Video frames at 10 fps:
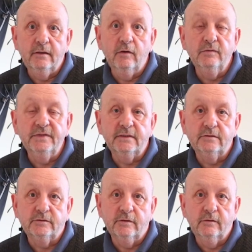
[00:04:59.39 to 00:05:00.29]
only
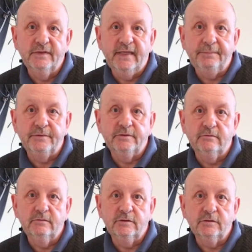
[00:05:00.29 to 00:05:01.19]
control the aperture
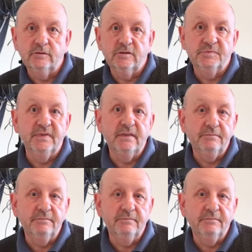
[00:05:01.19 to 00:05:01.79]
and the shutter speed,